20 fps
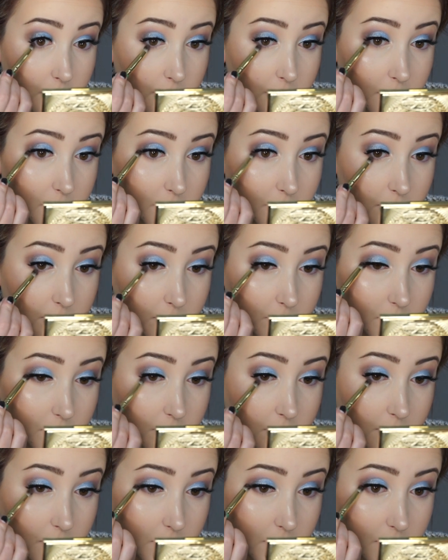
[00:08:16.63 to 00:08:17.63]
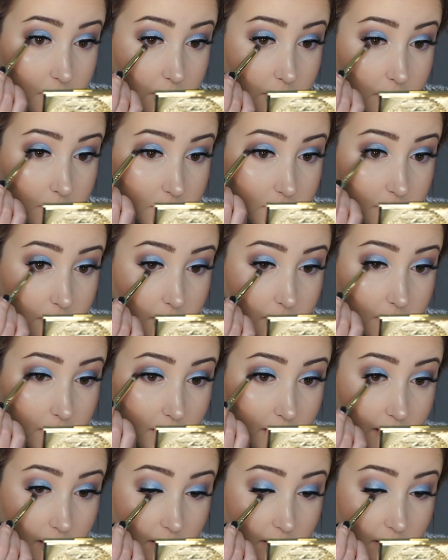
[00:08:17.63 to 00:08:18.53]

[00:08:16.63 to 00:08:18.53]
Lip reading: and put this on the